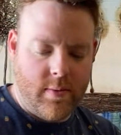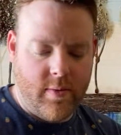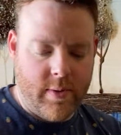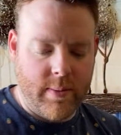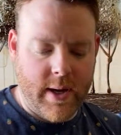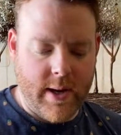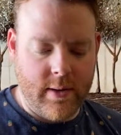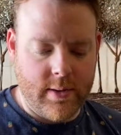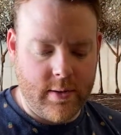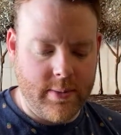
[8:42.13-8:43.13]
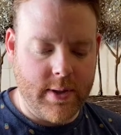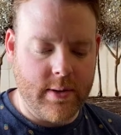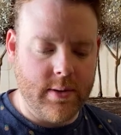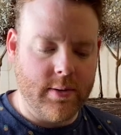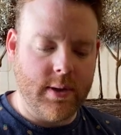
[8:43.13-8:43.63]
So I'm going to add a little bit of
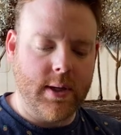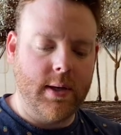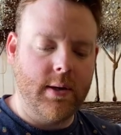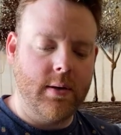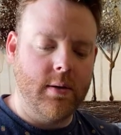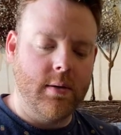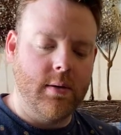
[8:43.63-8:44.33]
glue here,